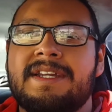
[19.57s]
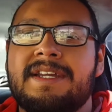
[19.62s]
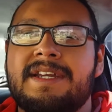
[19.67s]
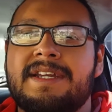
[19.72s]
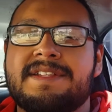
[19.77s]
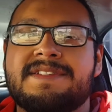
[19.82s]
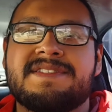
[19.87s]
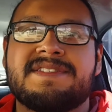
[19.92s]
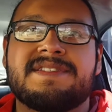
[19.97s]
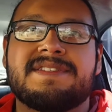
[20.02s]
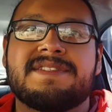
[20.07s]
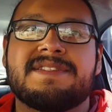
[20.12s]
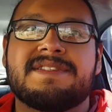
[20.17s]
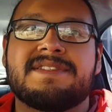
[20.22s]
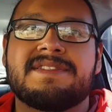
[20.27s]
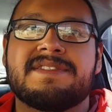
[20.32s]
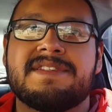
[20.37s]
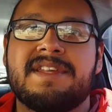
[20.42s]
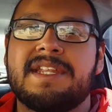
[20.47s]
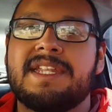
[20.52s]
It's
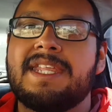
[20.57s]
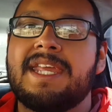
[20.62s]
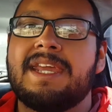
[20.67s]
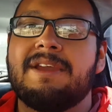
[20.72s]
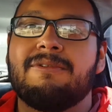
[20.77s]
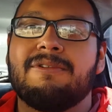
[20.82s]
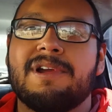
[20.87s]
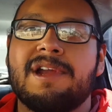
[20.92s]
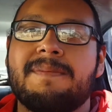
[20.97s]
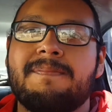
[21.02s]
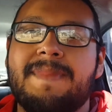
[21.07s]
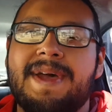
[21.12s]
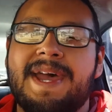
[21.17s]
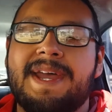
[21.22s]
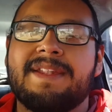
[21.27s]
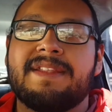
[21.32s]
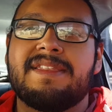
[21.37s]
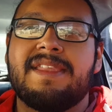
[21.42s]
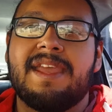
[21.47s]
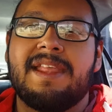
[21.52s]
Sunday where I'm
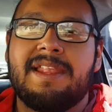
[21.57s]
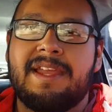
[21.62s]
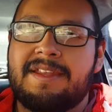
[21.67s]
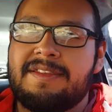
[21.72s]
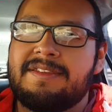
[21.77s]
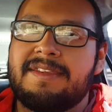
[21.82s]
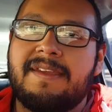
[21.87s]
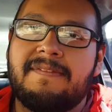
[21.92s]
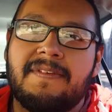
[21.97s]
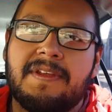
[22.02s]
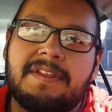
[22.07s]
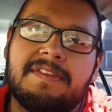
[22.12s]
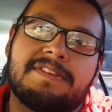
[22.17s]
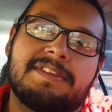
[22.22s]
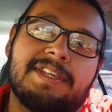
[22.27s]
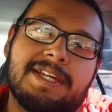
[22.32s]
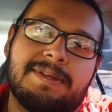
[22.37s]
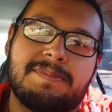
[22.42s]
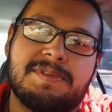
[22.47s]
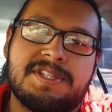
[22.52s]
at. Daylight savings
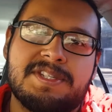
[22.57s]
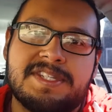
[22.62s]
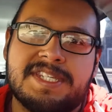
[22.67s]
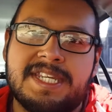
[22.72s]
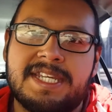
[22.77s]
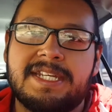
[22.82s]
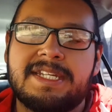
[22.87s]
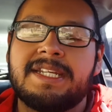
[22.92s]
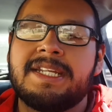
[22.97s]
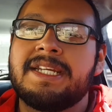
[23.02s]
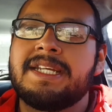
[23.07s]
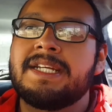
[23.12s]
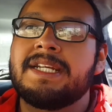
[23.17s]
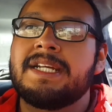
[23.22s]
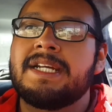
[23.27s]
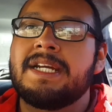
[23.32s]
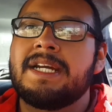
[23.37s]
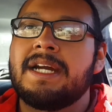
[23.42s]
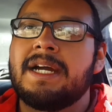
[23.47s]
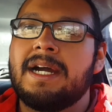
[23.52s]
time just hit.
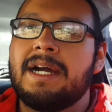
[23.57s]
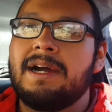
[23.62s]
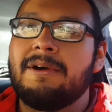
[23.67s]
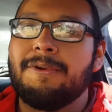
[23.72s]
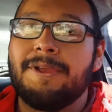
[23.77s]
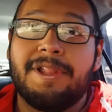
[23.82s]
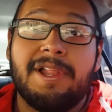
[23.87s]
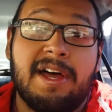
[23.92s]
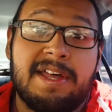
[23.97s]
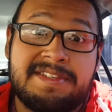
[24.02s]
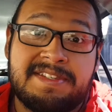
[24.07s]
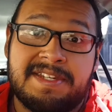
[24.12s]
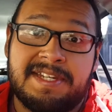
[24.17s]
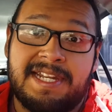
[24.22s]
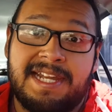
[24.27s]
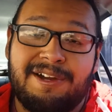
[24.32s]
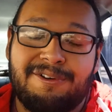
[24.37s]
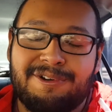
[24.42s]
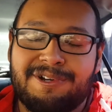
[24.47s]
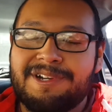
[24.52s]
We lost an
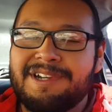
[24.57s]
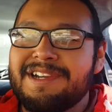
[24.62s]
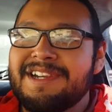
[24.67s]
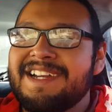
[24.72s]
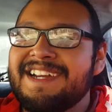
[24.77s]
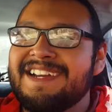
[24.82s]
hour.